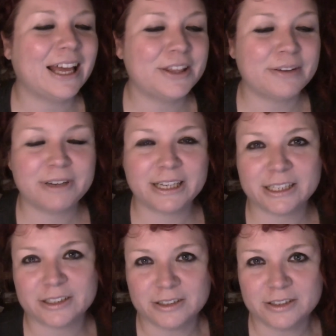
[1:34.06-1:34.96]
They're really
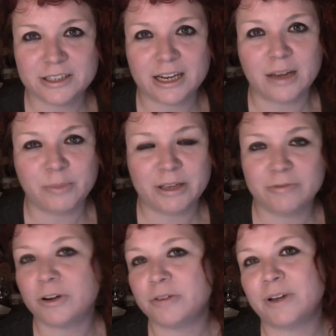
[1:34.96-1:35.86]
good. I pay
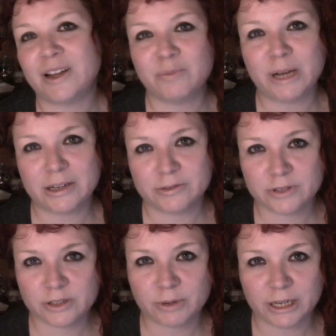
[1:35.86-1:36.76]

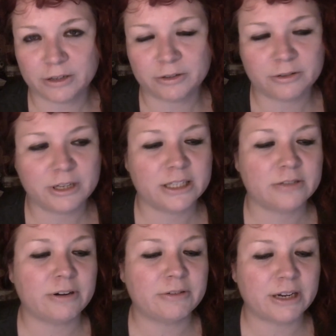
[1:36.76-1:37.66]
£45 when I go. It's
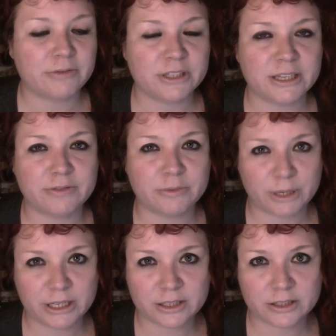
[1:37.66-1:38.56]
around every 7
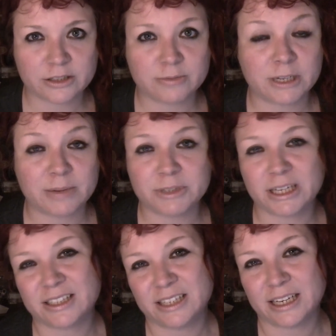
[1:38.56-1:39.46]
weeks. Sometimes I
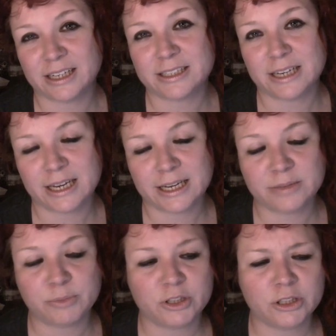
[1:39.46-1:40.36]
can take it to
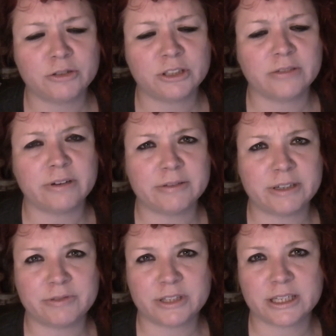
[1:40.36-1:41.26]
8, but it's usually around
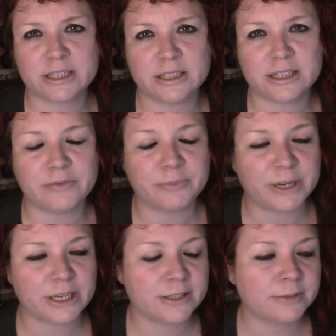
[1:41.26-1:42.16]
every 6 to 7
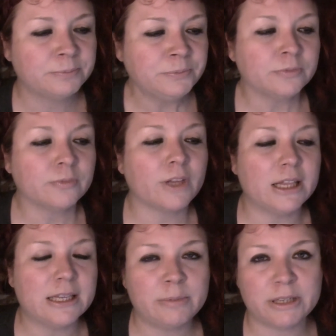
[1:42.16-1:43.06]
weeks.
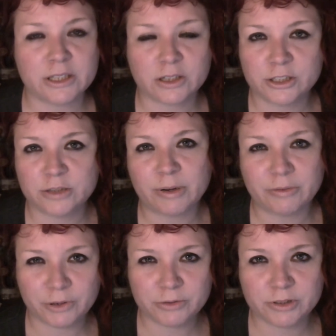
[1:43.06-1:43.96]
And they basically do my
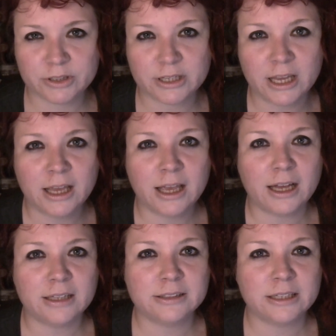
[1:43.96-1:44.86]
roots,
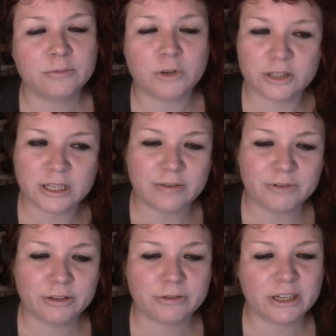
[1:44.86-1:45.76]
and then once
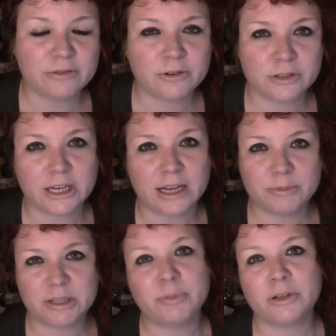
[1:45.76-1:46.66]
every 3 or 4
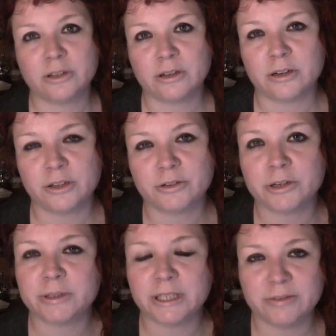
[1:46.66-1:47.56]
times they pull the colour
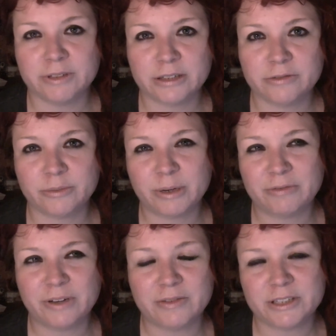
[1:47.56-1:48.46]
through and leave it in for about
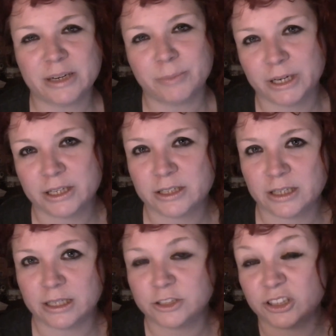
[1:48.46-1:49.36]
5 or 10 minutes,
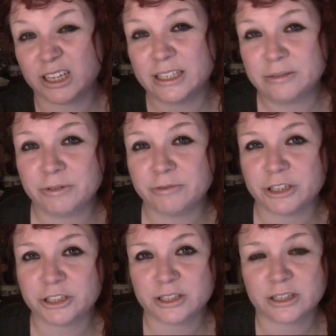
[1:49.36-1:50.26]
and that just kind of
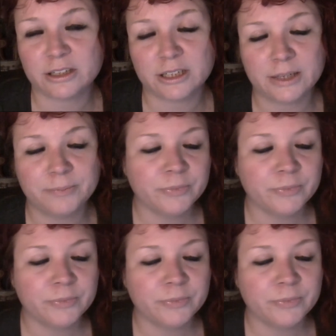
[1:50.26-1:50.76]
refreshes the colour.